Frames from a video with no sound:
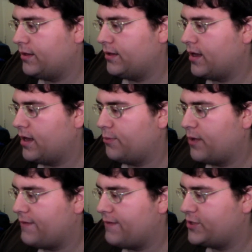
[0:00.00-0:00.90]
uh,
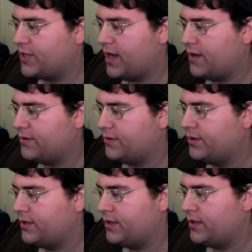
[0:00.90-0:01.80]
private channel,
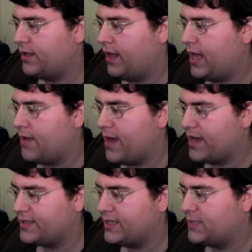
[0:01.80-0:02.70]

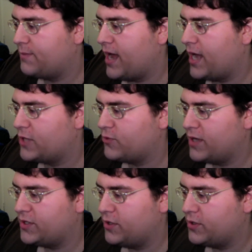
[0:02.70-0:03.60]
EMS dispatch,
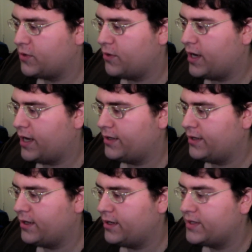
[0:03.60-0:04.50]
rescue squad,
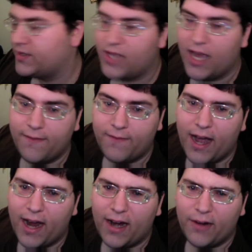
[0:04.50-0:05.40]
state
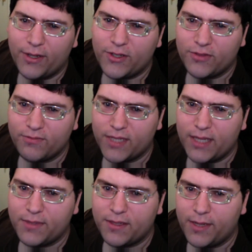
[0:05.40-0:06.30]
fire, which
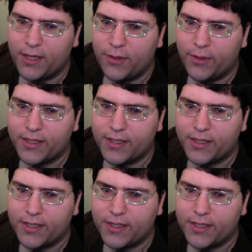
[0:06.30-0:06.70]
seems to be doing